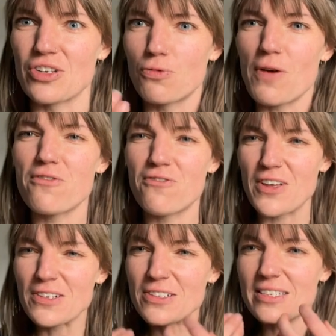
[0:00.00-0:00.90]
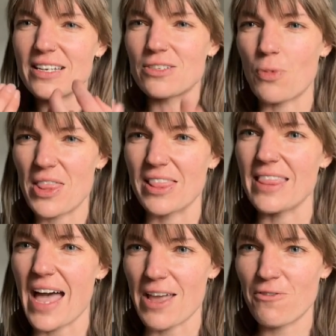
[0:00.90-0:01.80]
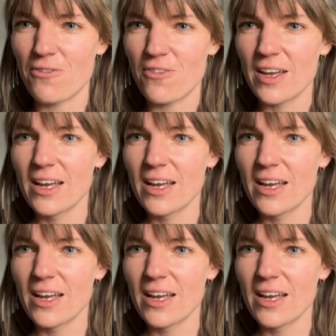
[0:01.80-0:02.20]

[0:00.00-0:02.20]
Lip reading: of what fills us with life,